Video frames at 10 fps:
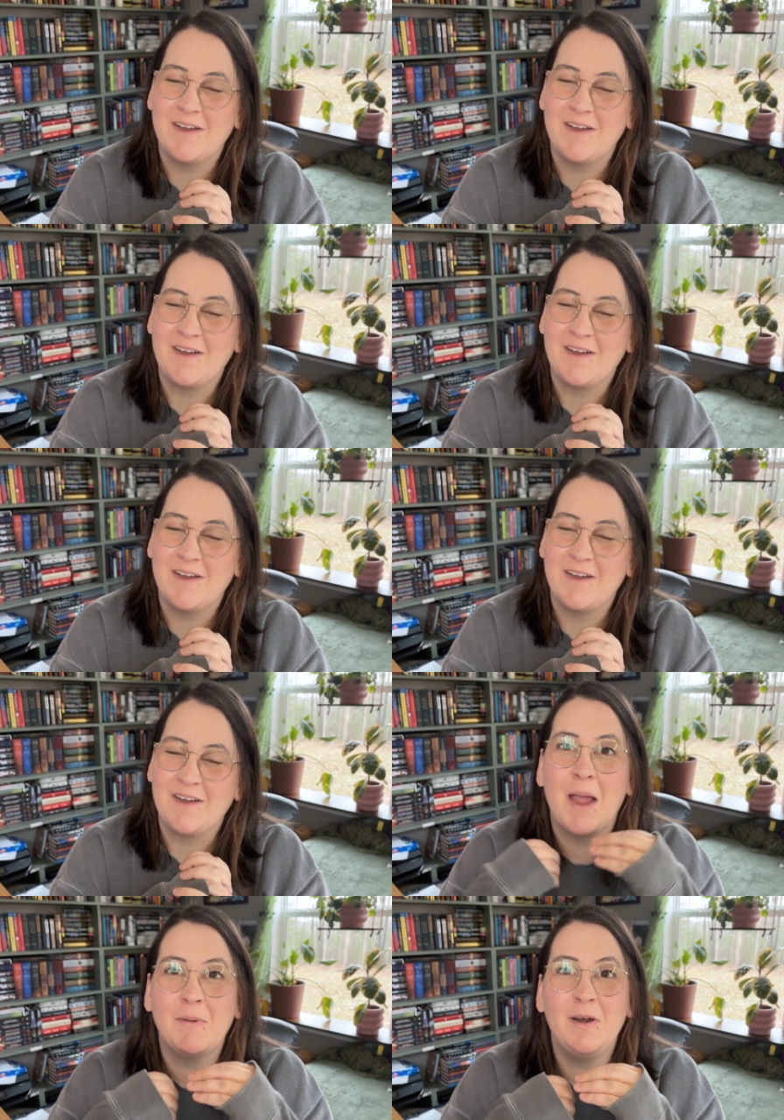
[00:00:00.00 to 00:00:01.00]
For today's video,
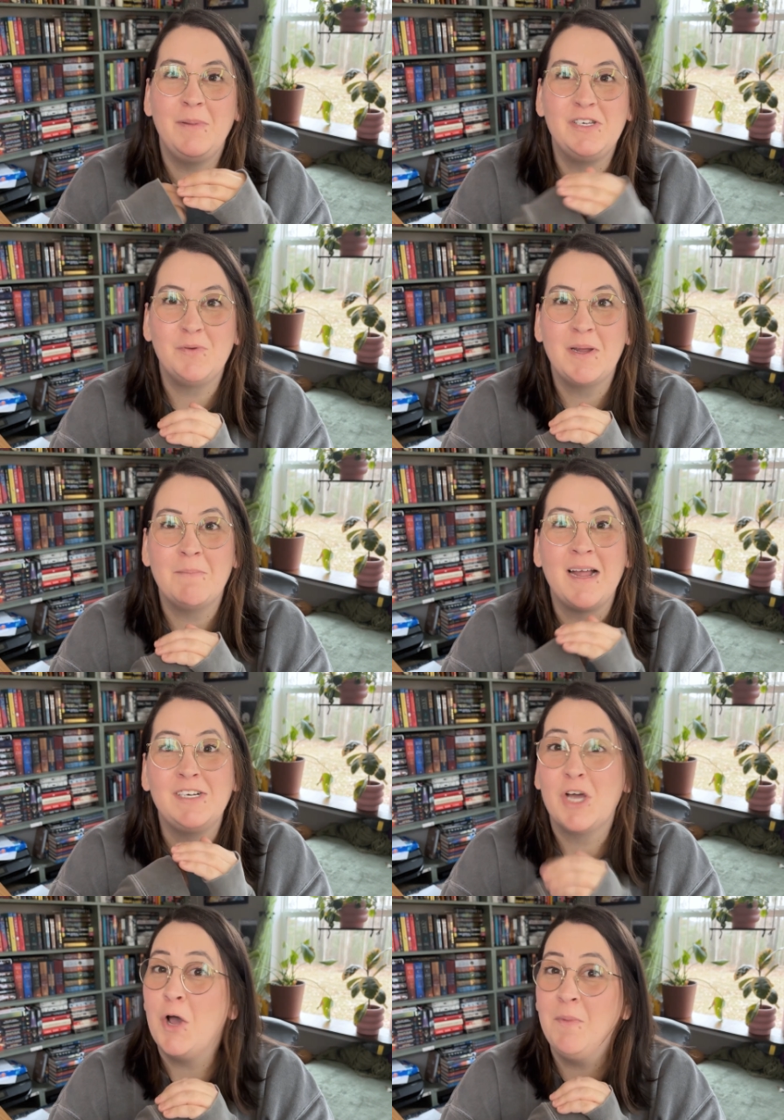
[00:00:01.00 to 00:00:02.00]
I'm going to be doing my
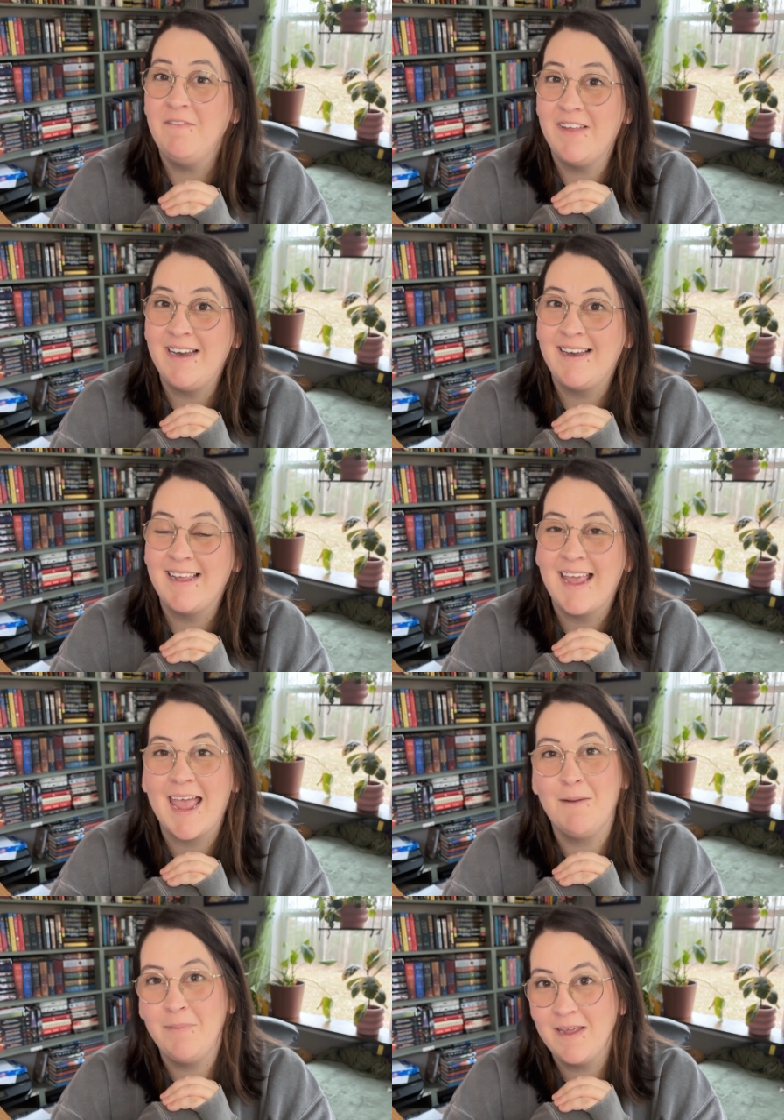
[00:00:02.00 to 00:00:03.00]
Tome Infinity
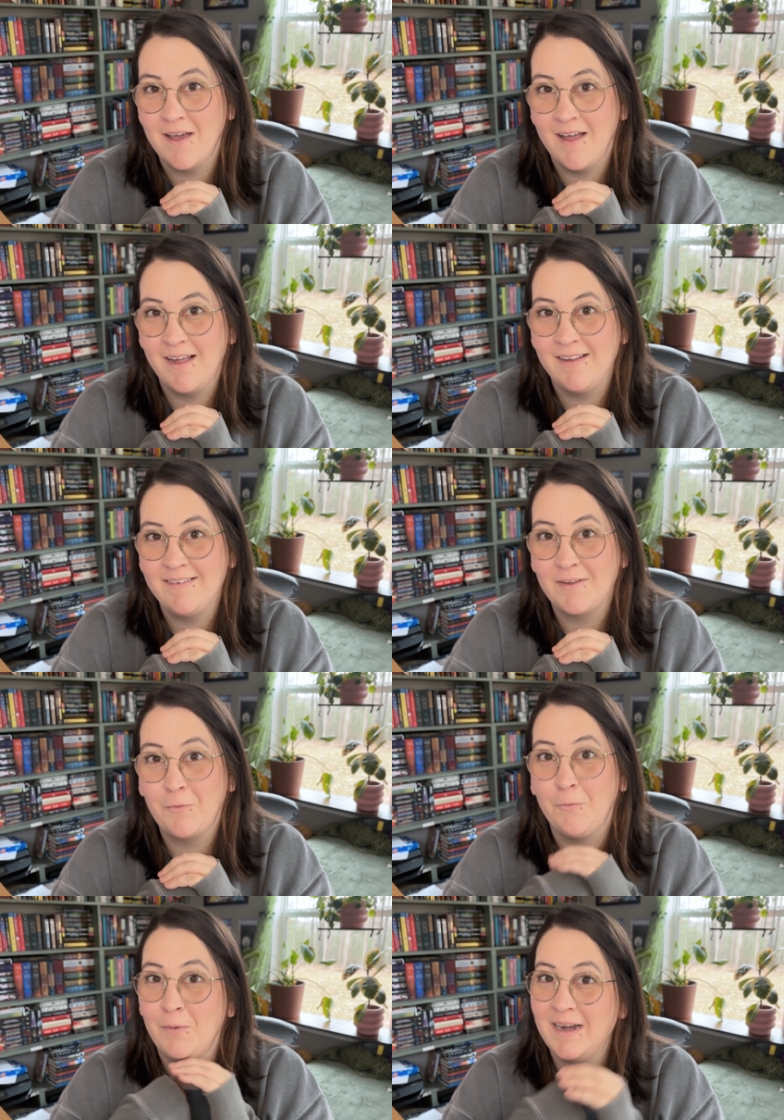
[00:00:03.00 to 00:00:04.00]
and Beyond
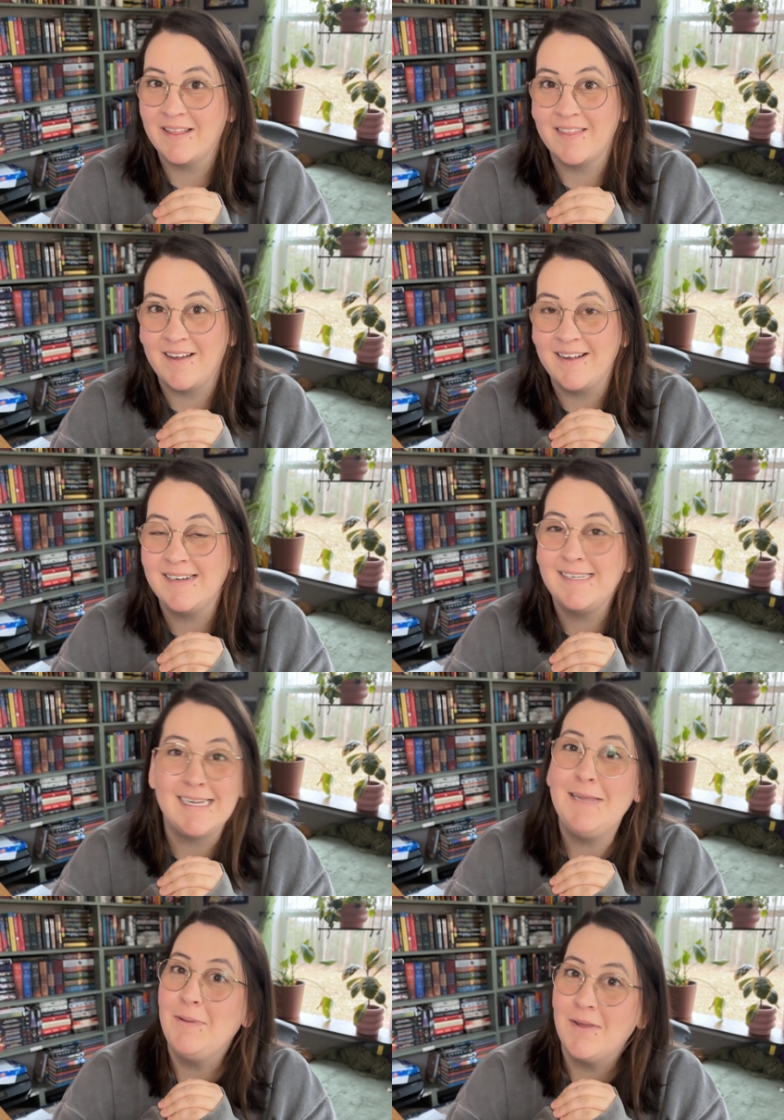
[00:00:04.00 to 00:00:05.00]
Readathon
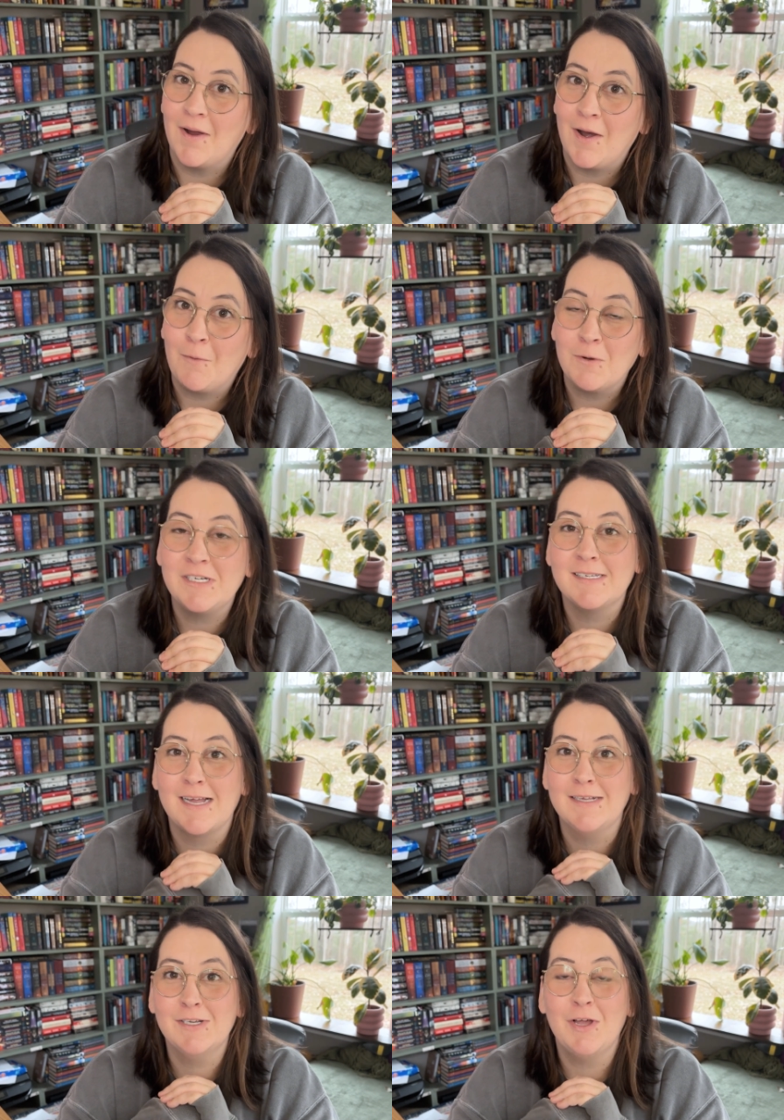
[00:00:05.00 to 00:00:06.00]
TBR, which is
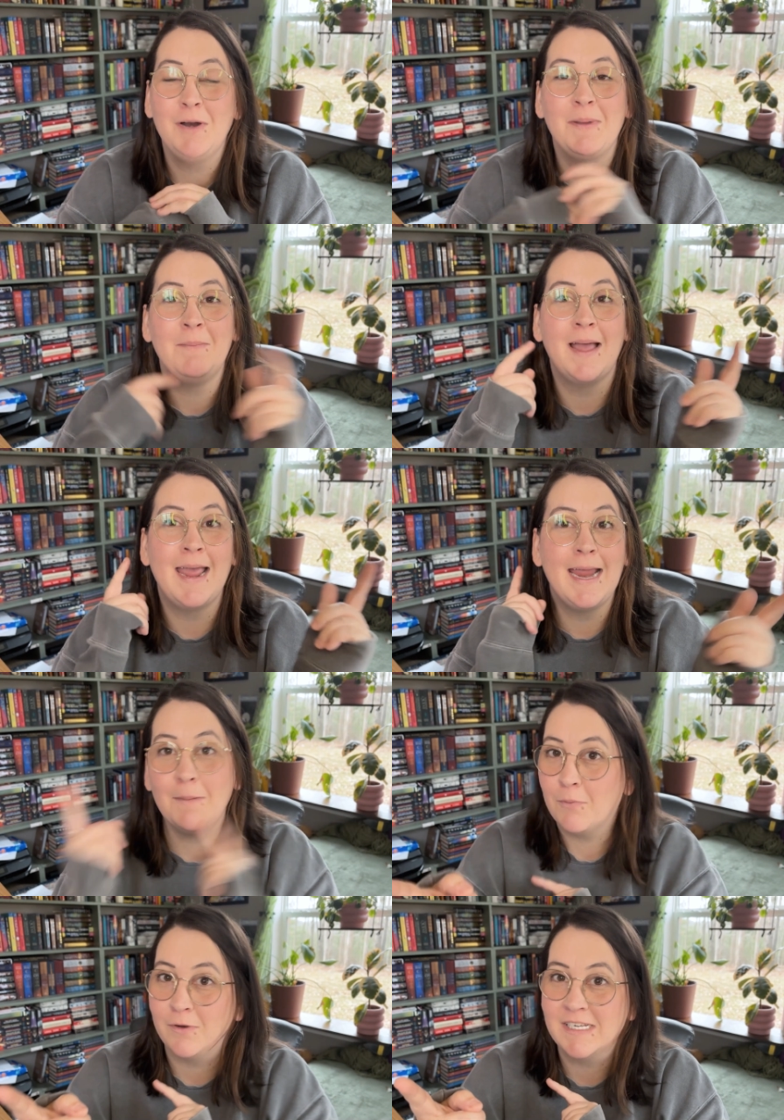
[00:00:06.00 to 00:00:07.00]
also going to be my
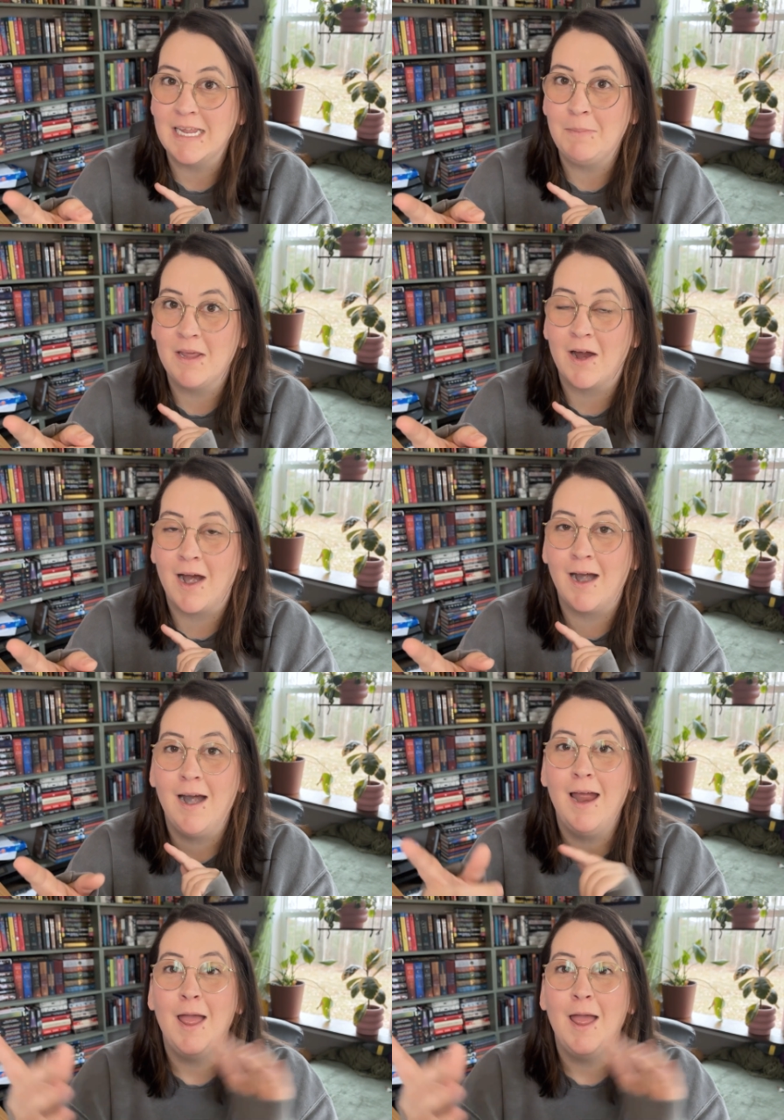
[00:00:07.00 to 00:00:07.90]
April TBR,